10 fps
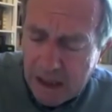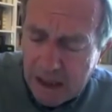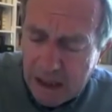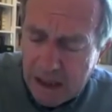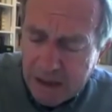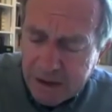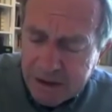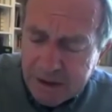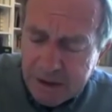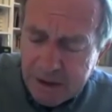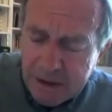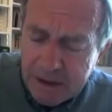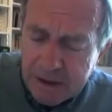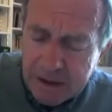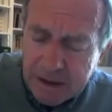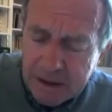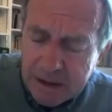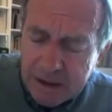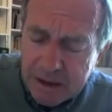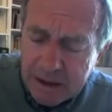And
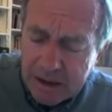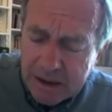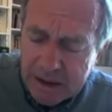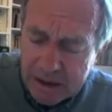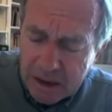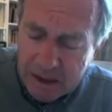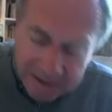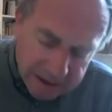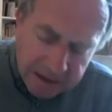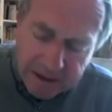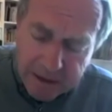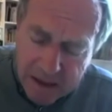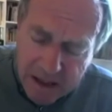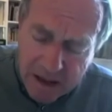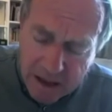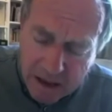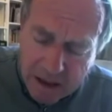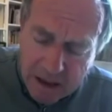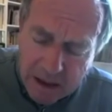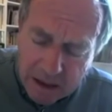I think
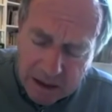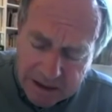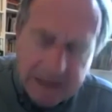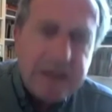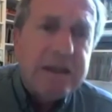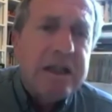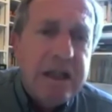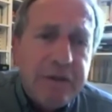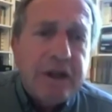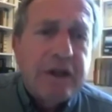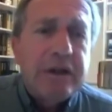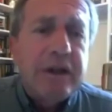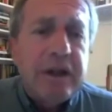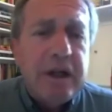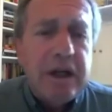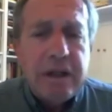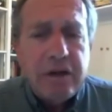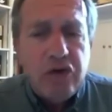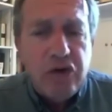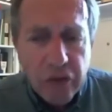it's significant that
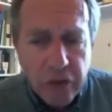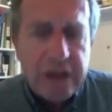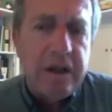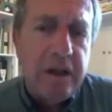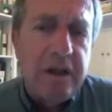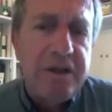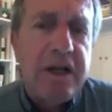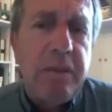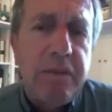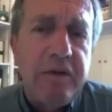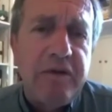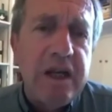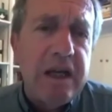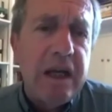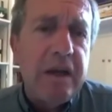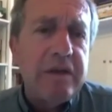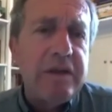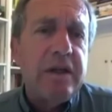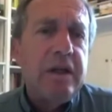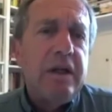during the last couple of
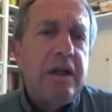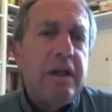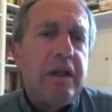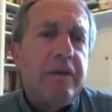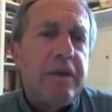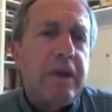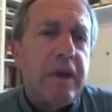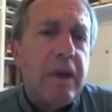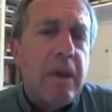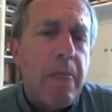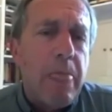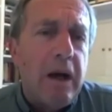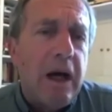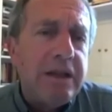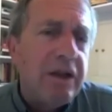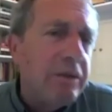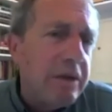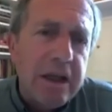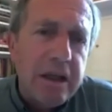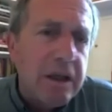years, I don't
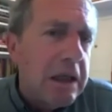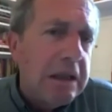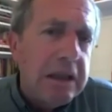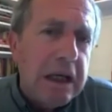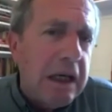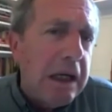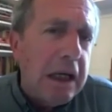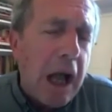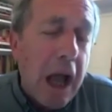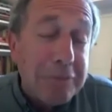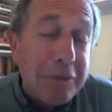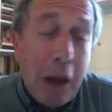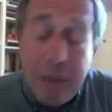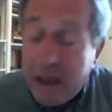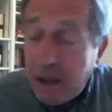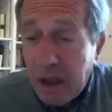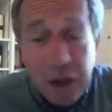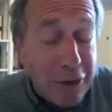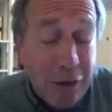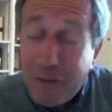think, I mean, a
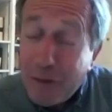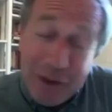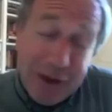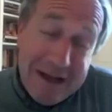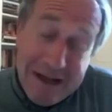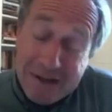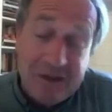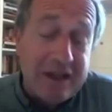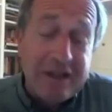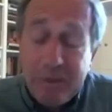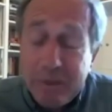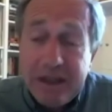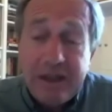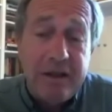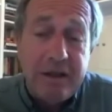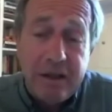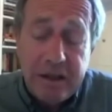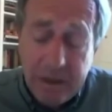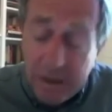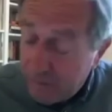lot of Ukrainians said to me, and
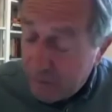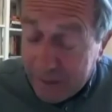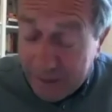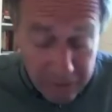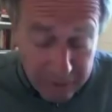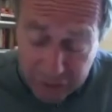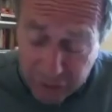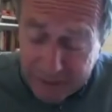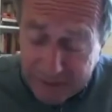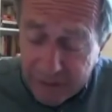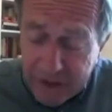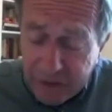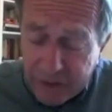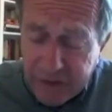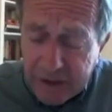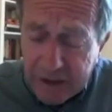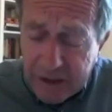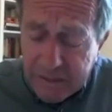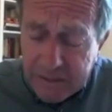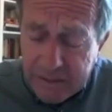when we're talking about very tragic and